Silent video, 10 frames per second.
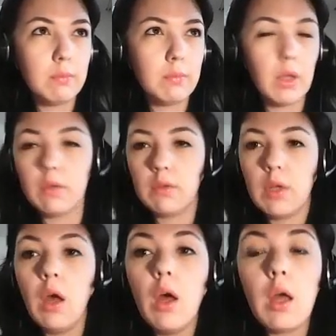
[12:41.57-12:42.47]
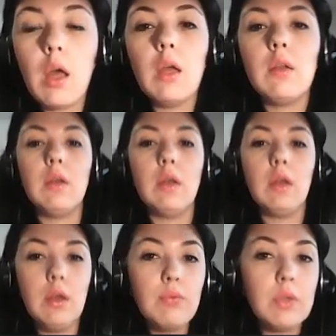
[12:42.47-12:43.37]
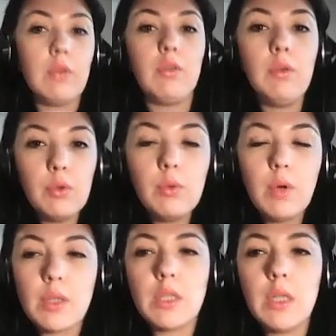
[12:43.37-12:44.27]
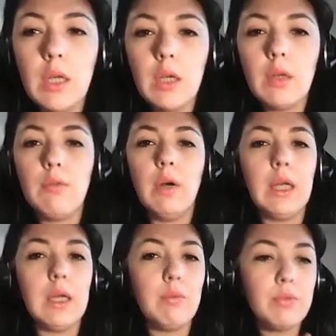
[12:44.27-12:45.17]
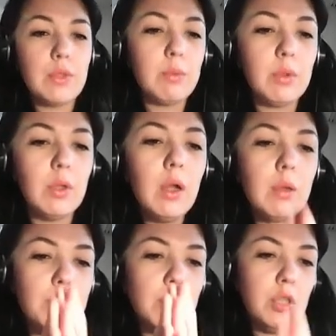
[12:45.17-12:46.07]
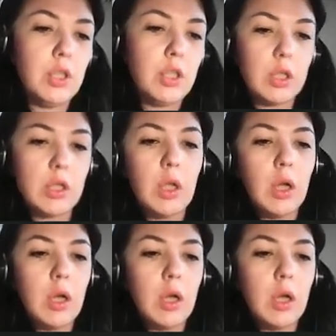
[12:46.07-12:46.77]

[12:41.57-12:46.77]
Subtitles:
Yes, and if you are sitting in a very comfortable position,